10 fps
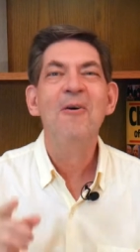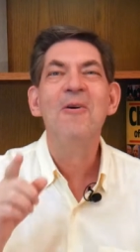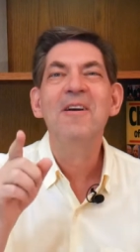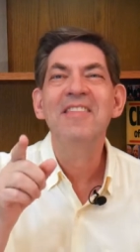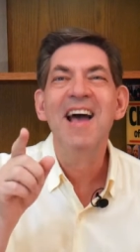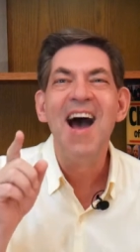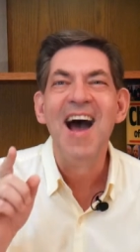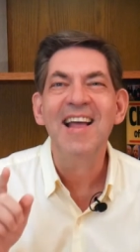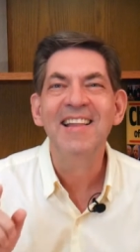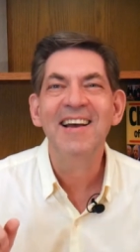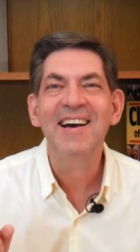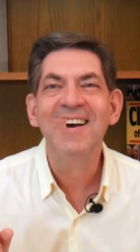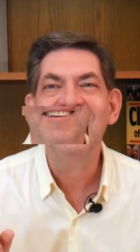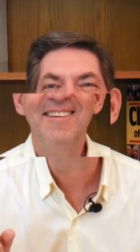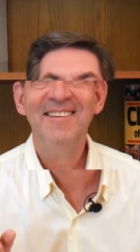or not.
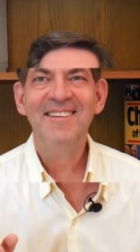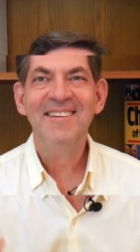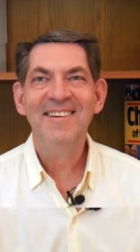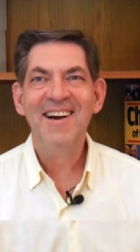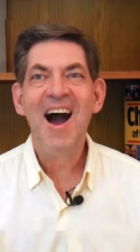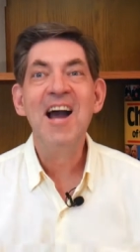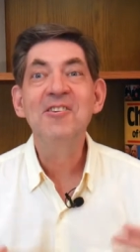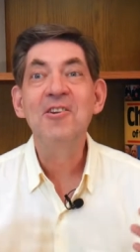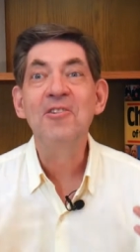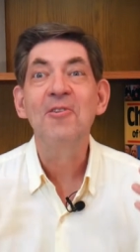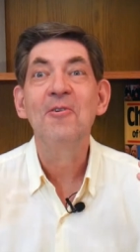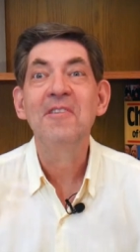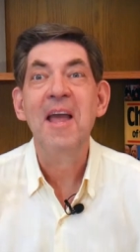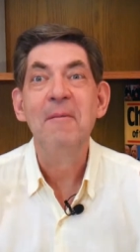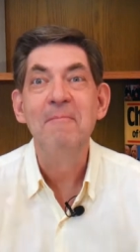I just
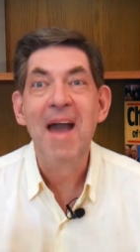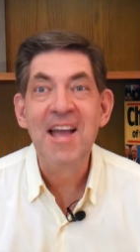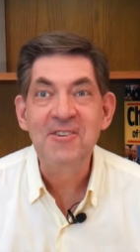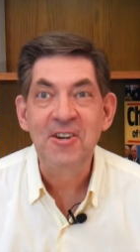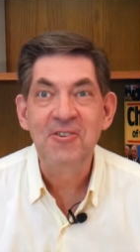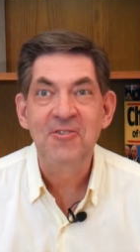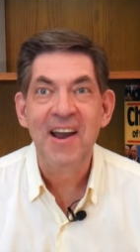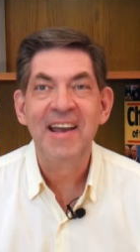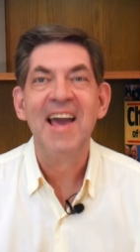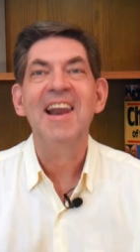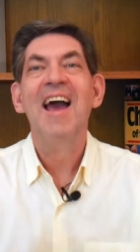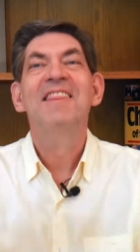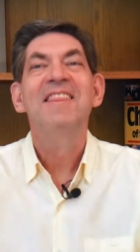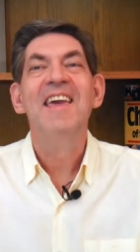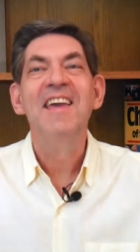learned a magic trick and I
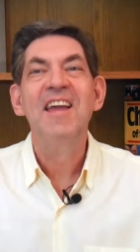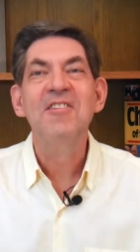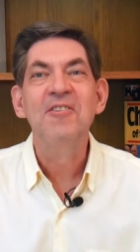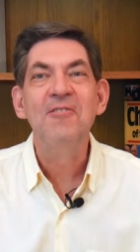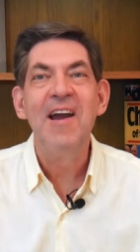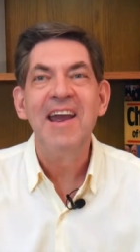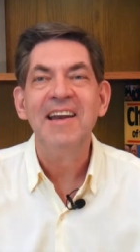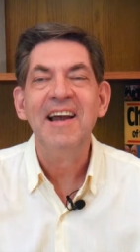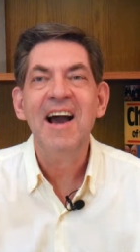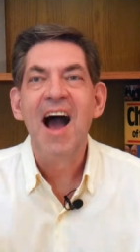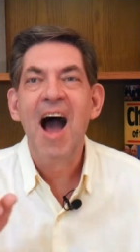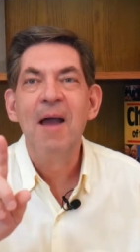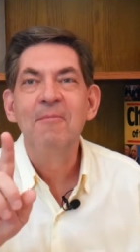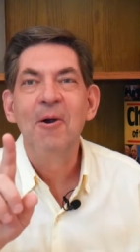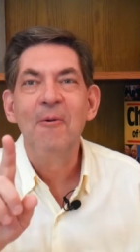think it's great.
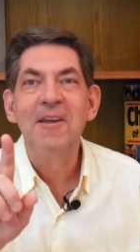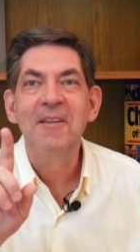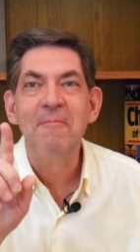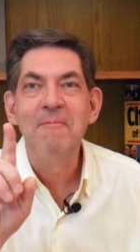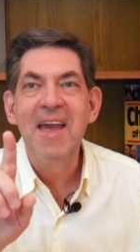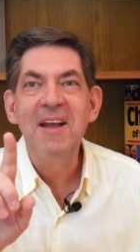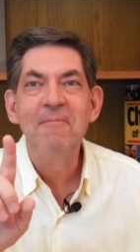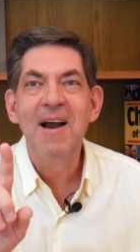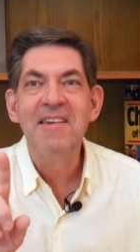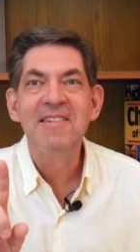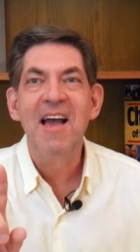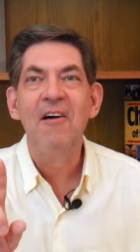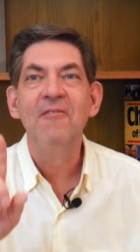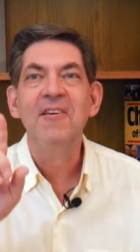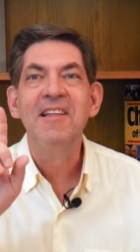I'm going to make
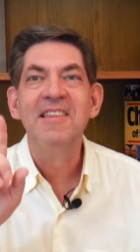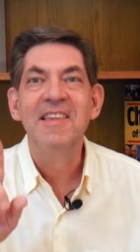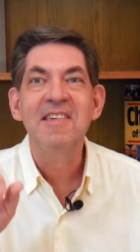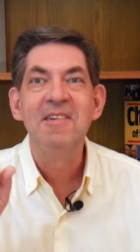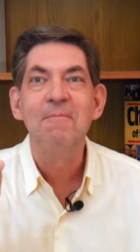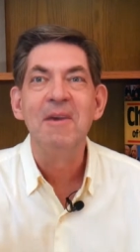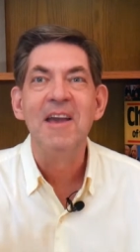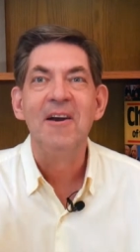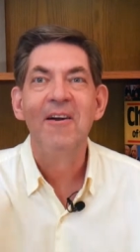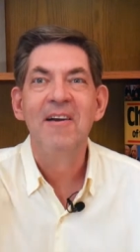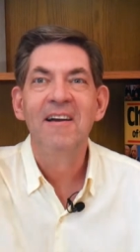myself disappear.